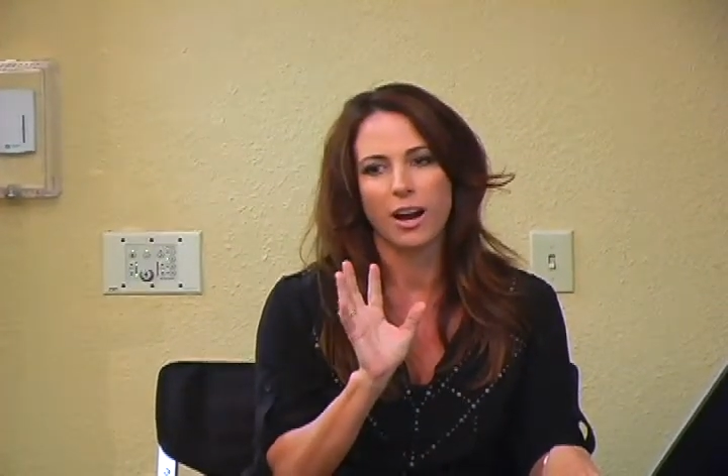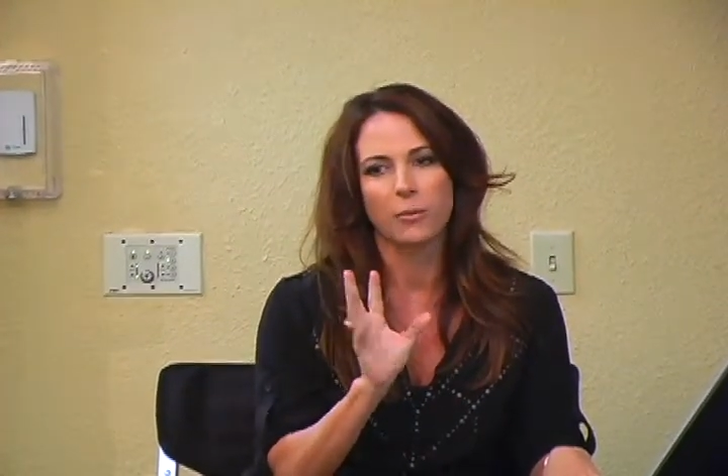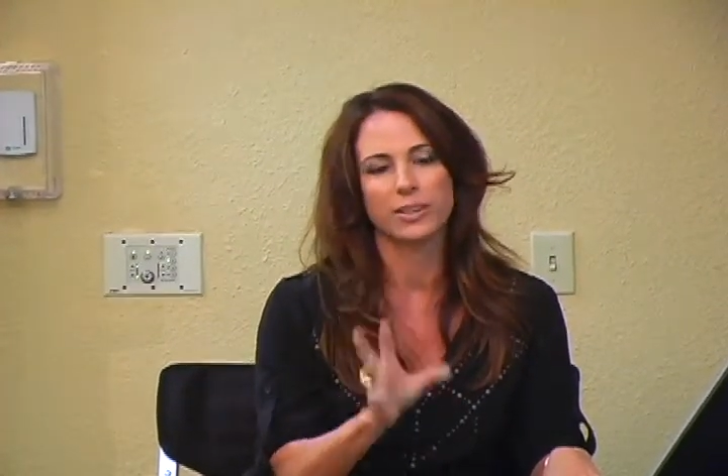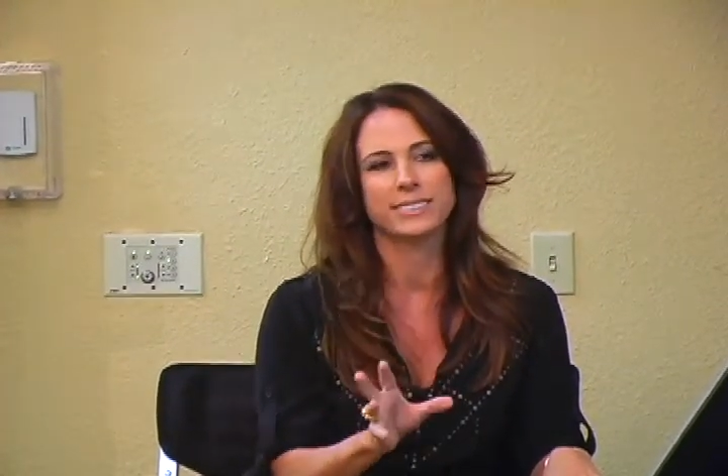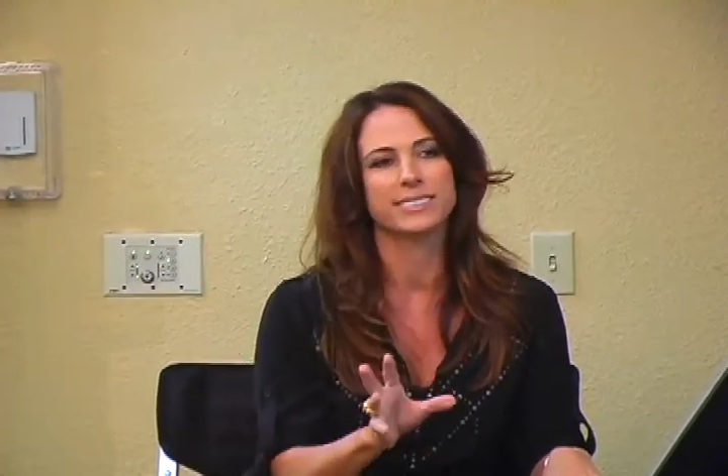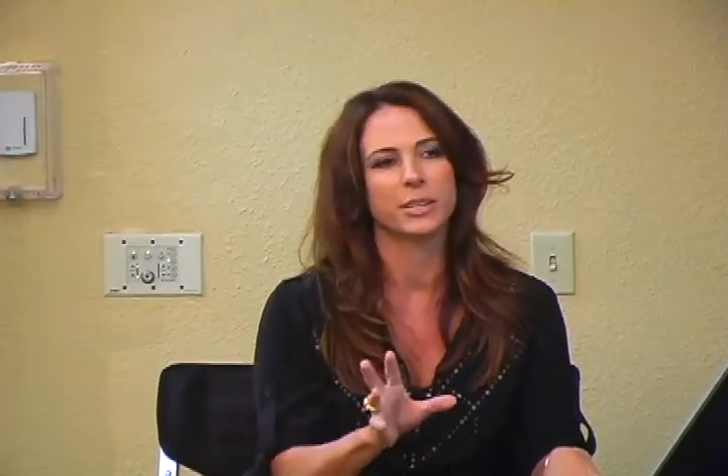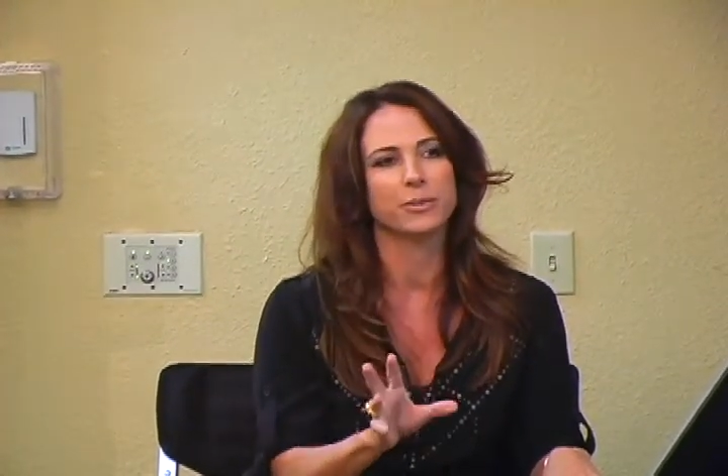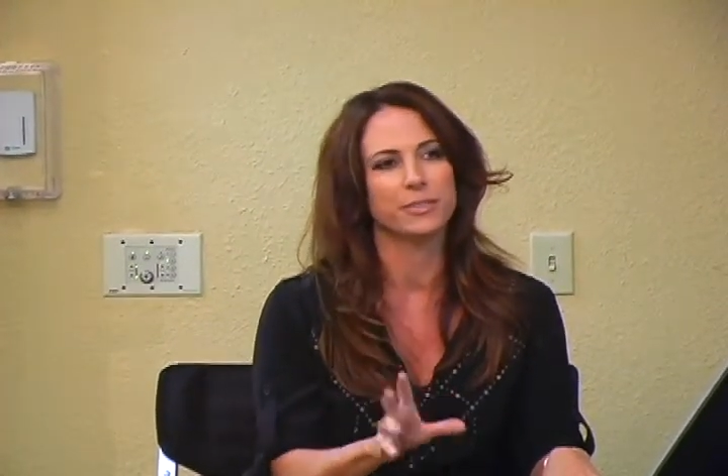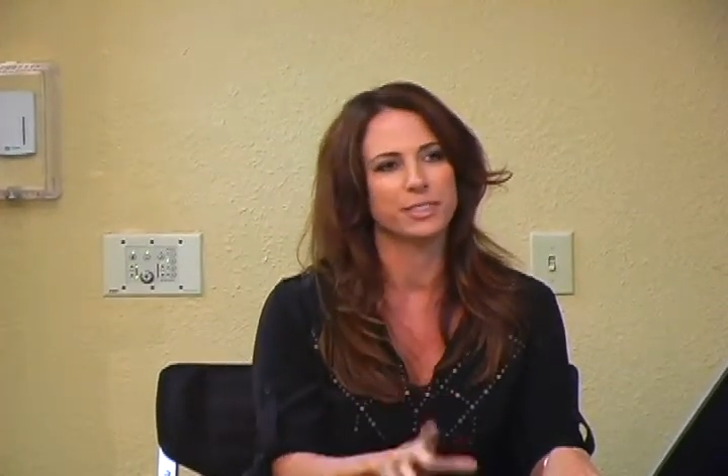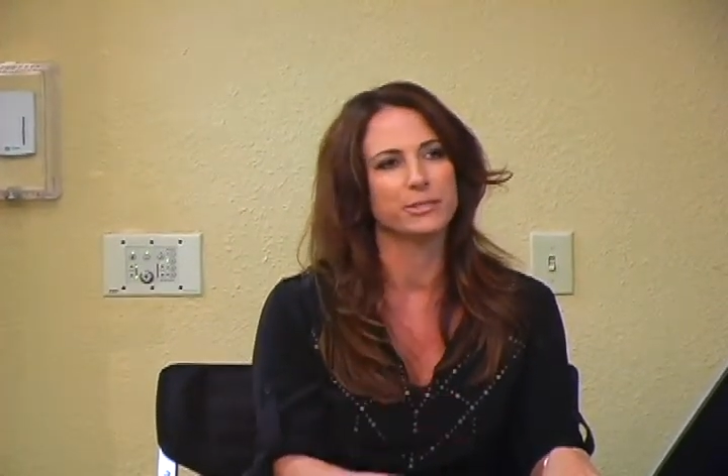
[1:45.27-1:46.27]
I want to see you
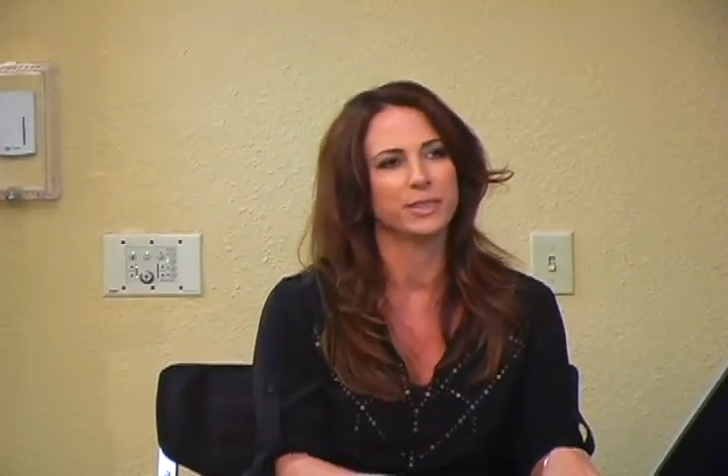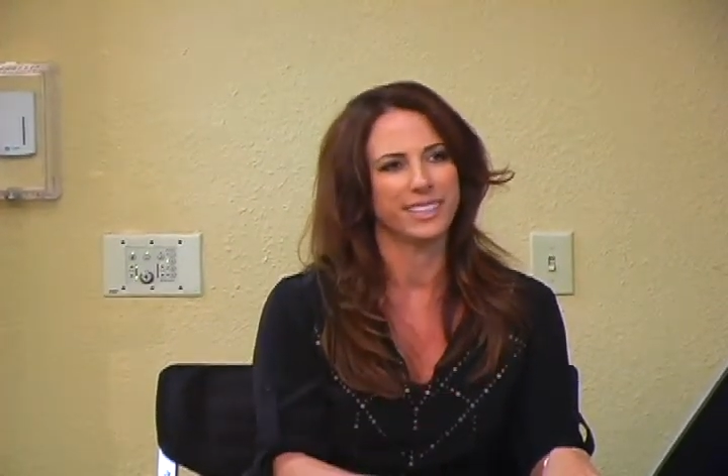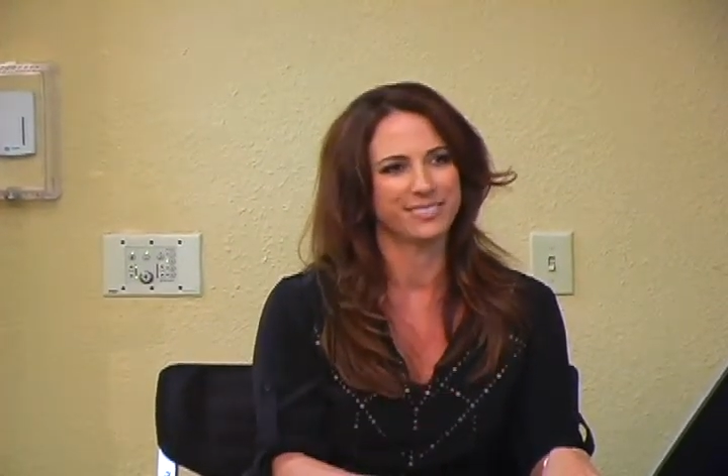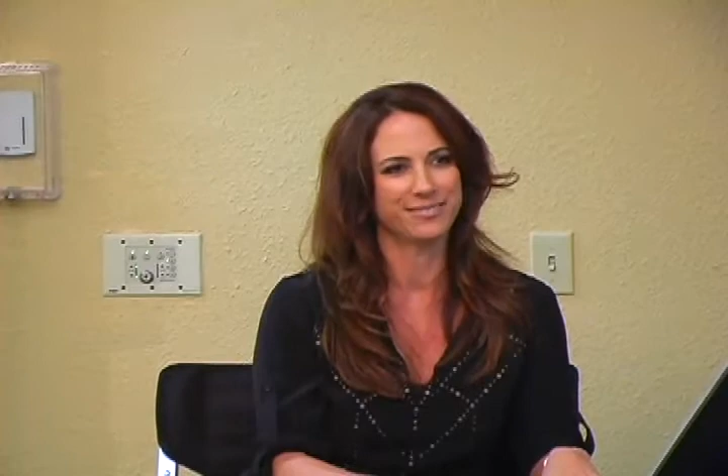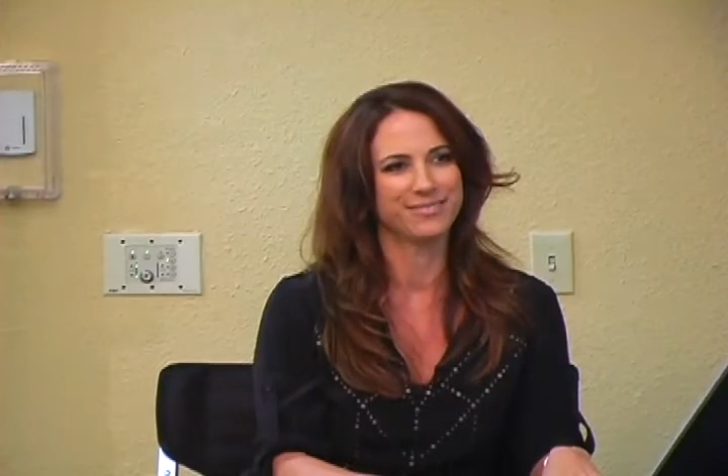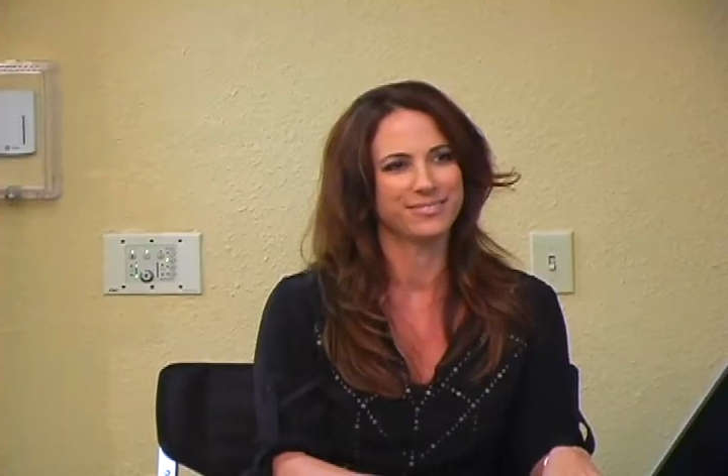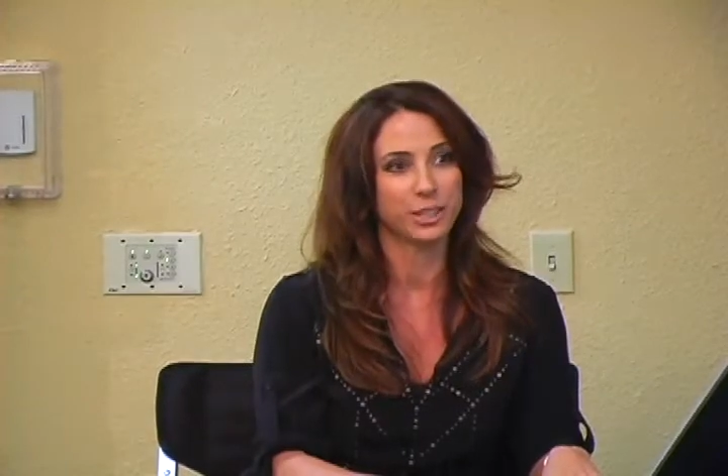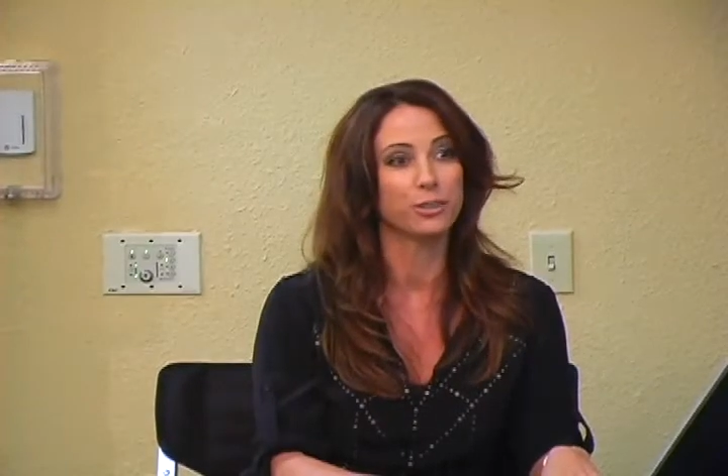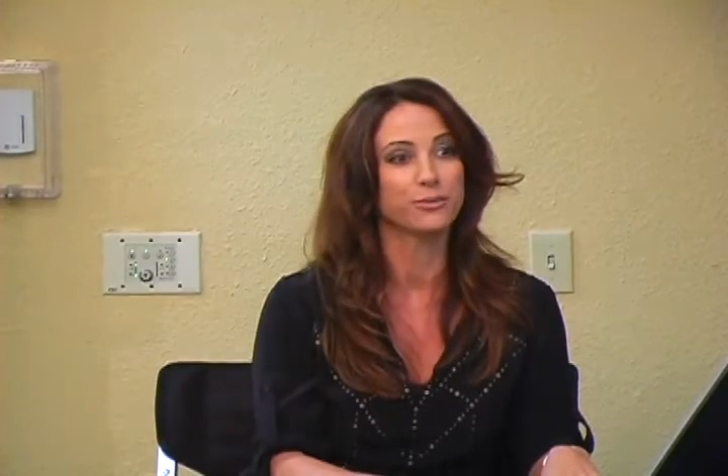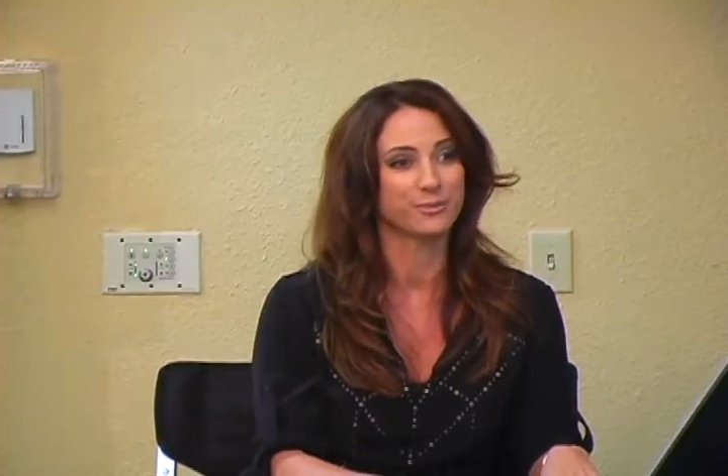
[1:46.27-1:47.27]
individually
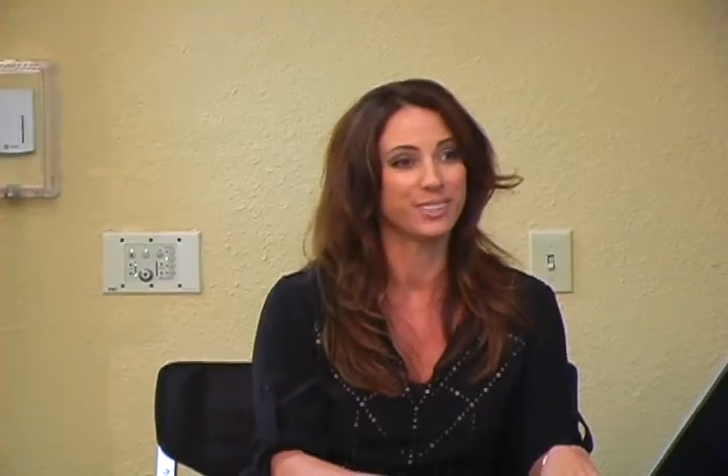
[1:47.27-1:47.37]
too.